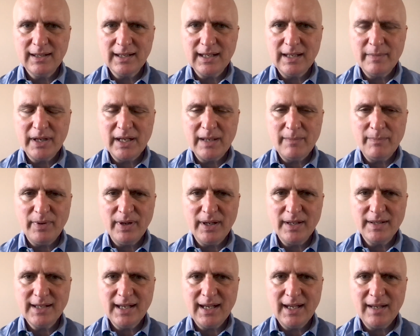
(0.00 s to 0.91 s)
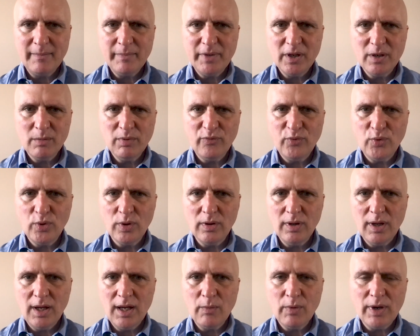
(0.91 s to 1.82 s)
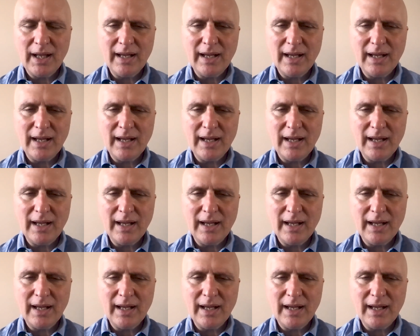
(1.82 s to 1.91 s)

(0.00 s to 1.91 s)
coming up on time here before long.